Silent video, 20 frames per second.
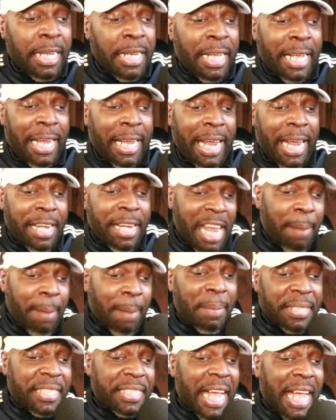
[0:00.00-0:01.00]
And they've
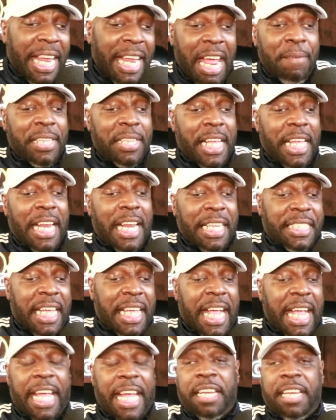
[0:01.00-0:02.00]
been saying everything. They
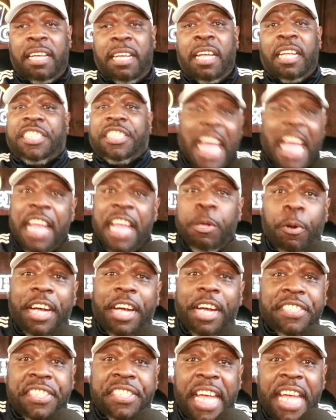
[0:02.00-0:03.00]
said January
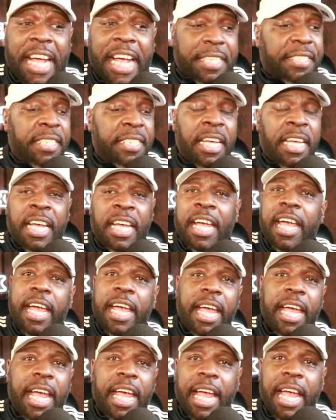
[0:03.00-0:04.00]
6th,
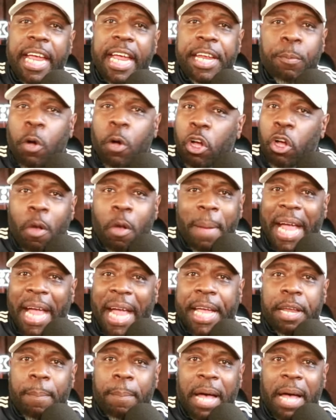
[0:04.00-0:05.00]
and he won't go back
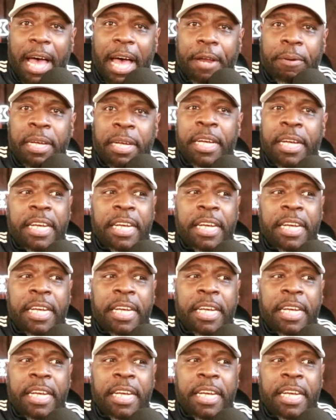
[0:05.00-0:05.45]
in the bottle.